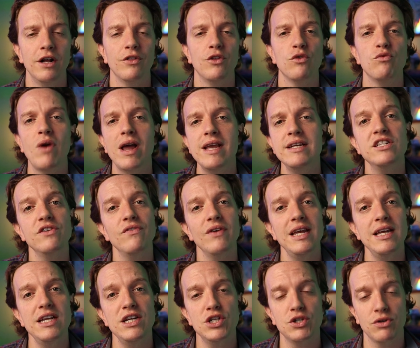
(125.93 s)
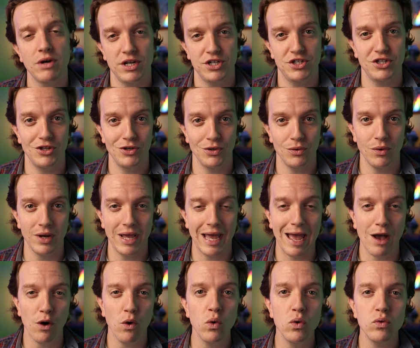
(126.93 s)
The rate of interest that you'll
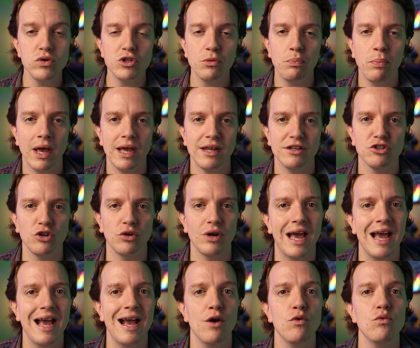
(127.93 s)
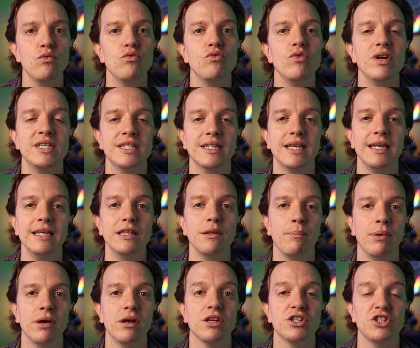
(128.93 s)
get all depends on how risky the
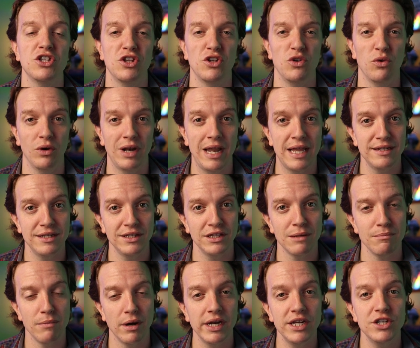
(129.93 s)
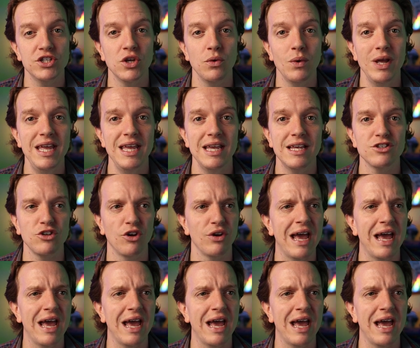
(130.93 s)
person that you're lending the money to is,